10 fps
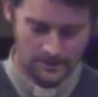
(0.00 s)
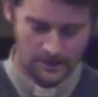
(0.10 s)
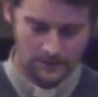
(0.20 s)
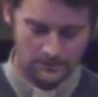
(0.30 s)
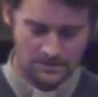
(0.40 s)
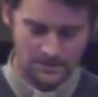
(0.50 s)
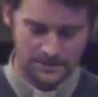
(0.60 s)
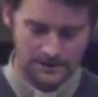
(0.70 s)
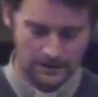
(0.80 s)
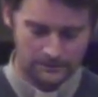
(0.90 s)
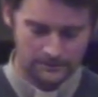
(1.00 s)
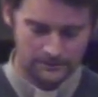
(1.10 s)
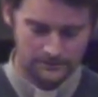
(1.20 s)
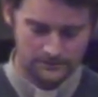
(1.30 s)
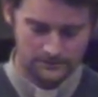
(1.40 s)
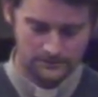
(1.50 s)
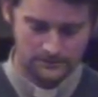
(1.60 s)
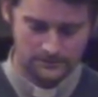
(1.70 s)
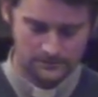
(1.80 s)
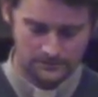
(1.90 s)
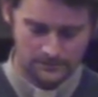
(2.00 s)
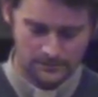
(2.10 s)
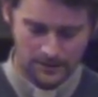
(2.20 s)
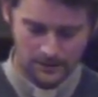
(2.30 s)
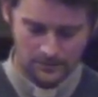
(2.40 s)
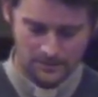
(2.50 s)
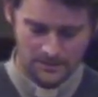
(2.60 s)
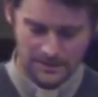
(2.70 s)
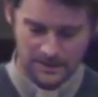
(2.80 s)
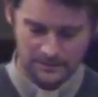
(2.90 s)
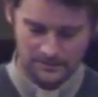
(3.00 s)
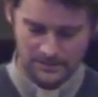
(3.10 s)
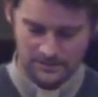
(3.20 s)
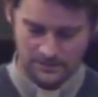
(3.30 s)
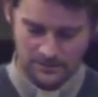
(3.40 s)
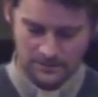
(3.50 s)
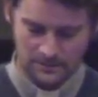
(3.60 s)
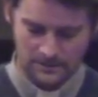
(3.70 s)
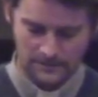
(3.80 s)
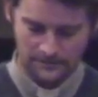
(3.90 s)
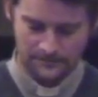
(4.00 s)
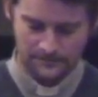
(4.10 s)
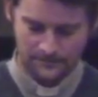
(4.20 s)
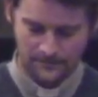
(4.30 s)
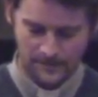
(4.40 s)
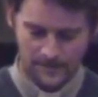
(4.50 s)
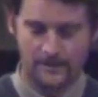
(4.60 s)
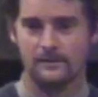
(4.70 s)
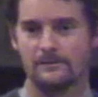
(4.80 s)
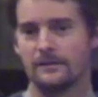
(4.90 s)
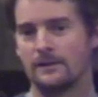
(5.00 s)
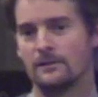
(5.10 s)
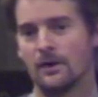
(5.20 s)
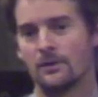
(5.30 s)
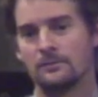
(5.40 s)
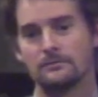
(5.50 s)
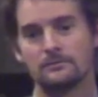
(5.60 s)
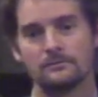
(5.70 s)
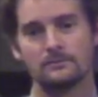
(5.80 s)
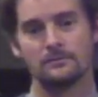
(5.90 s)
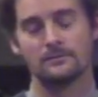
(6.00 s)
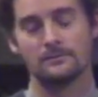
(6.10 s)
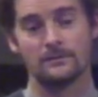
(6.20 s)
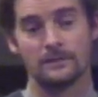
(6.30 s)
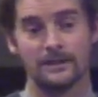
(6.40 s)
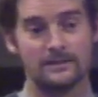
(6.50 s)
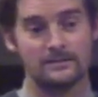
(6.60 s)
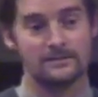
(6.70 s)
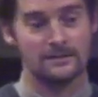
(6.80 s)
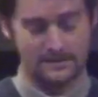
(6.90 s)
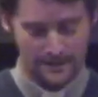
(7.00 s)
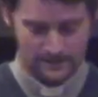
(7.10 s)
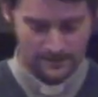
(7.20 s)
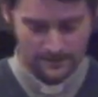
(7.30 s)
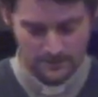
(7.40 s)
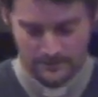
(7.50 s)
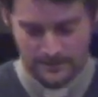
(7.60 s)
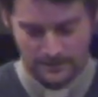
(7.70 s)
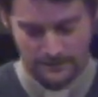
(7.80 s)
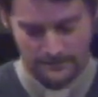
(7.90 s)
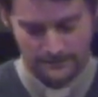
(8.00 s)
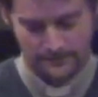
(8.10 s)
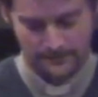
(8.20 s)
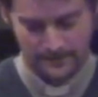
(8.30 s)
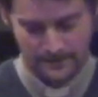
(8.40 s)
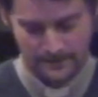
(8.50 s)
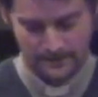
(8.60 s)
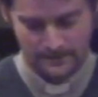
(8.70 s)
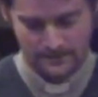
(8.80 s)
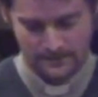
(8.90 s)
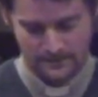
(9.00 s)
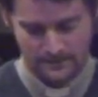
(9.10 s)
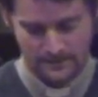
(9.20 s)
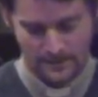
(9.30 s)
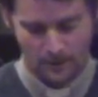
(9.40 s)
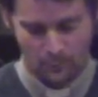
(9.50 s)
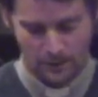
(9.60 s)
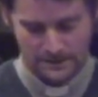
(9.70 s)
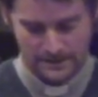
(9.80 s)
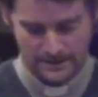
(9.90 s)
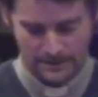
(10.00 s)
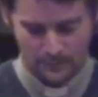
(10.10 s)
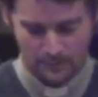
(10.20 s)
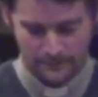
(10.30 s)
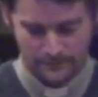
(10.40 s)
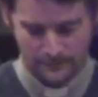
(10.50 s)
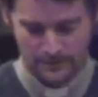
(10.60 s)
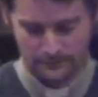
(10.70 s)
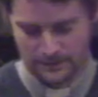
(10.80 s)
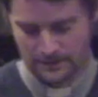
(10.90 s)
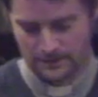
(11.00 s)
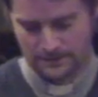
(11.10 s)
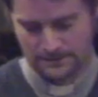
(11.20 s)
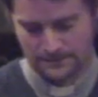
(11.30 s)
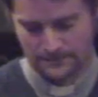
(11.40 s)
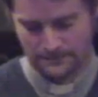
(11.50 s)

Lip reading: I long to be loved, I long to be understood, then know that that is exactly who we are. And one day that will be fully realized.